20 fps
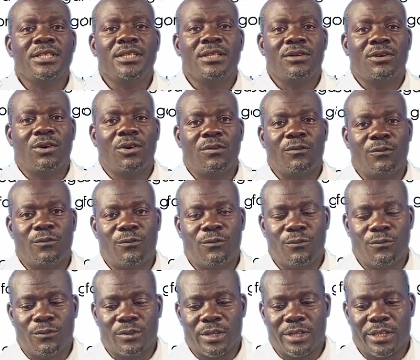
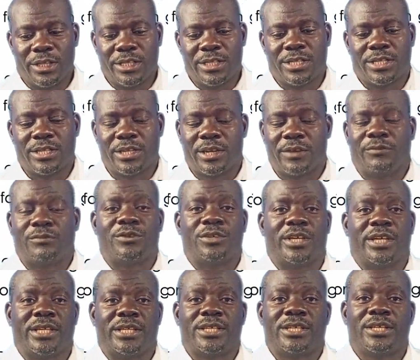of this slave
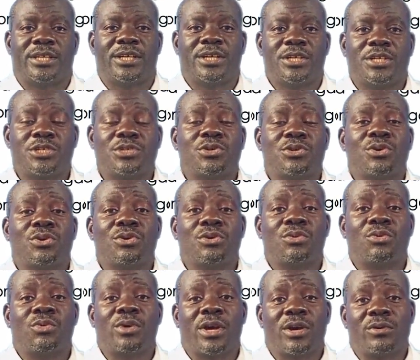trade. So
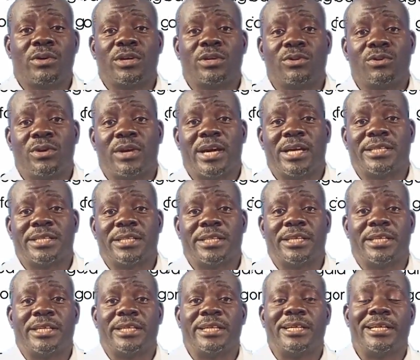we are going to look at
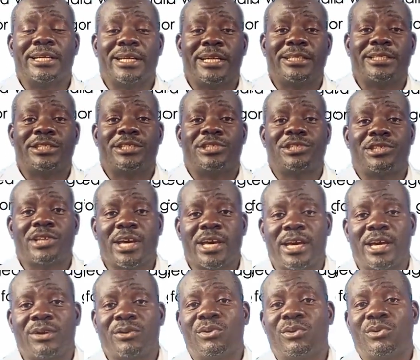the Great
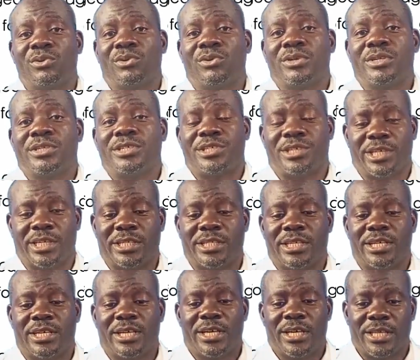Triangle
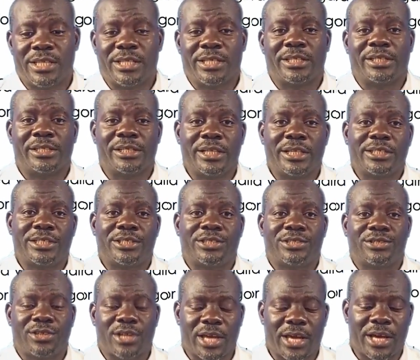Trade. The Great
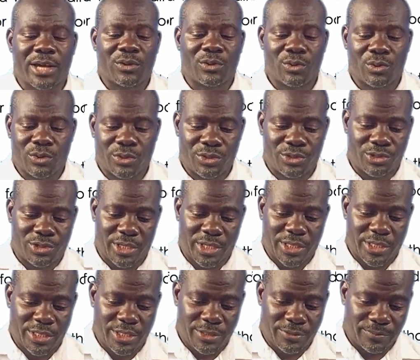Triangle
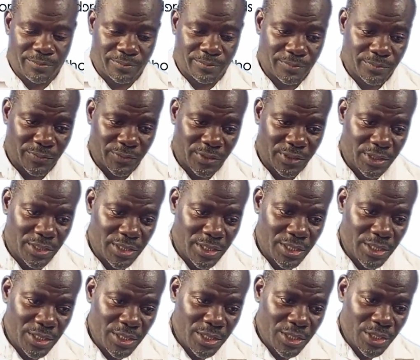Trade.
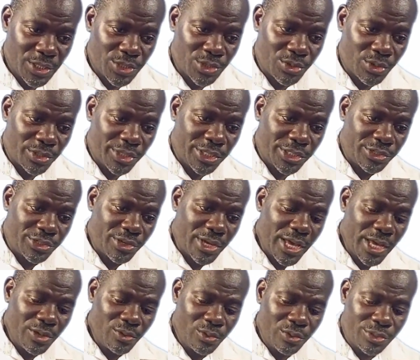So the
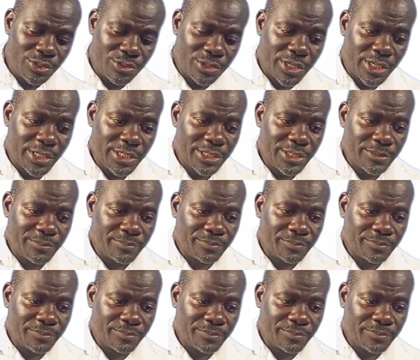Triangle Trade,